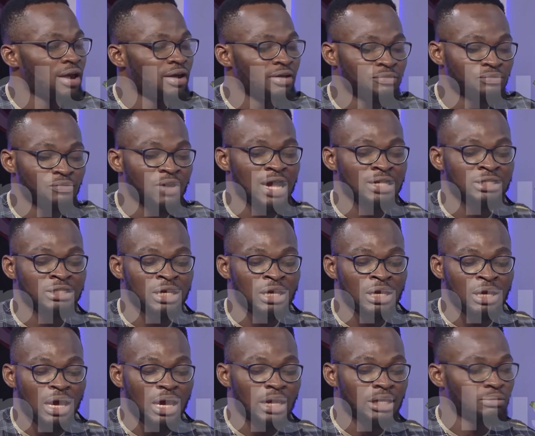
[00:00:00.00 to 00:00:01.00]
In fact,
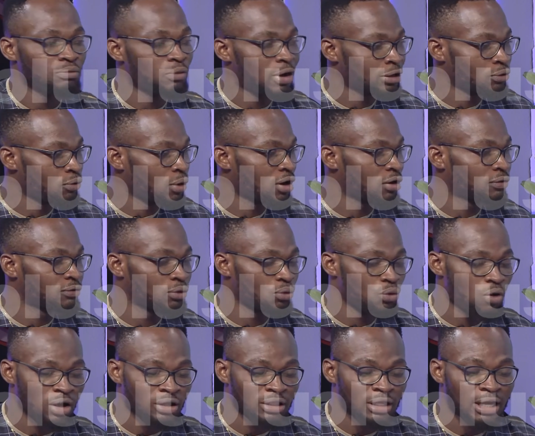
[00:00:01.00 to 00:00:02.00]
in one, one of the
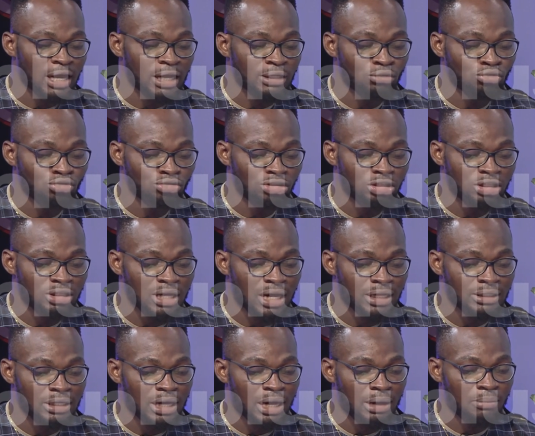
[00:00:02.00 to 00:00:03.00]
work that I do is
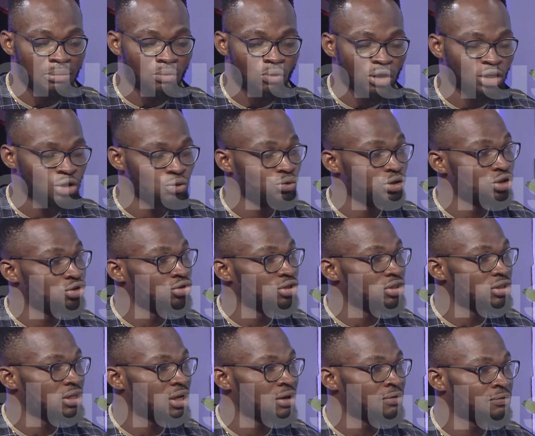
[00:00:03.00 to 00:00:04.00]
that I'm working with
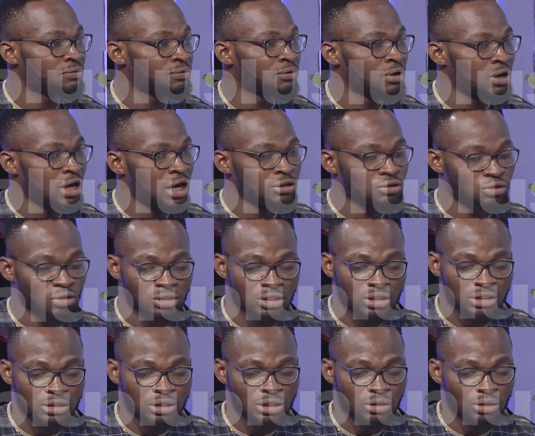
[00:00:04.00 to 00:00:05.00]
UNICEF and
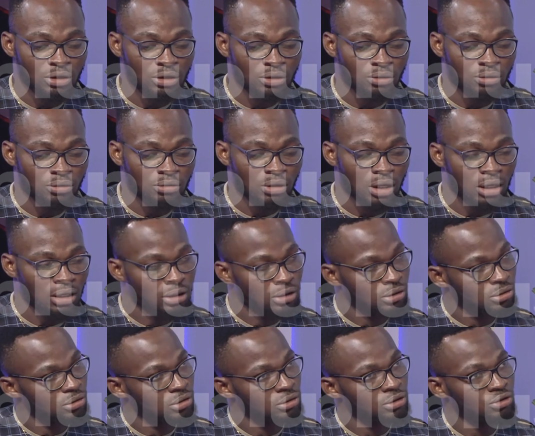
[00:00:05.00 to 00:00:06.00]
cutting the
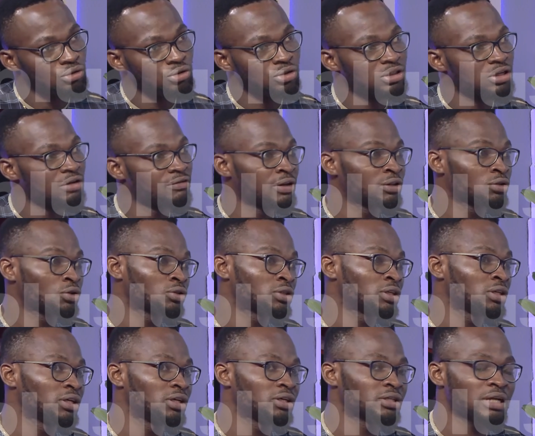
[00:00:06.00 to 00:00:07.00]
uh, on the UNICEF and
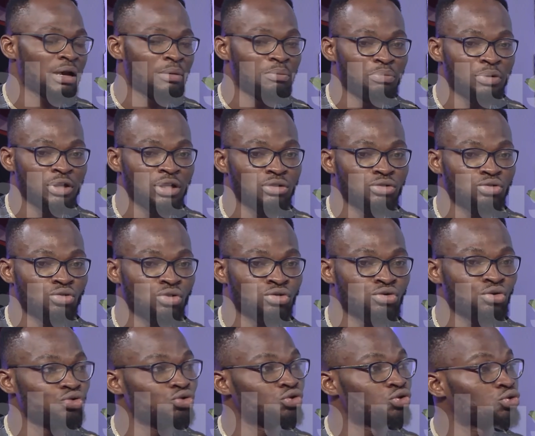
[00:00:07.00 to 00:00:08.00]
cutting girls campaign to
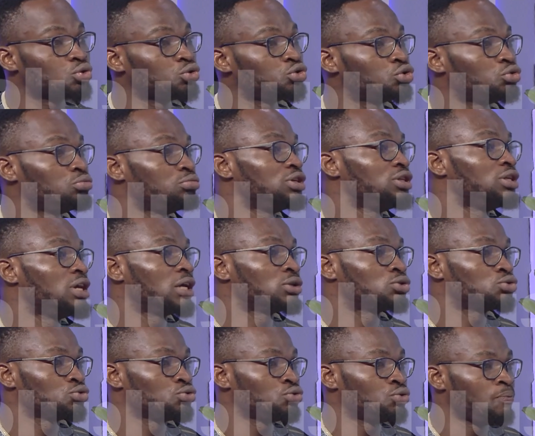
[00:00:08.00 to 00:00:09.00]
also use social media
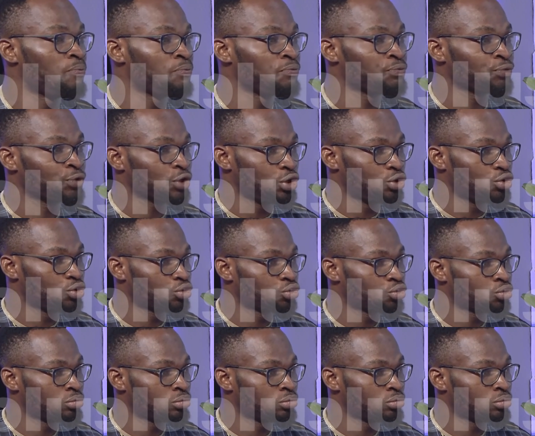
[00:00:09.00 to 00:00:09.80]
to you know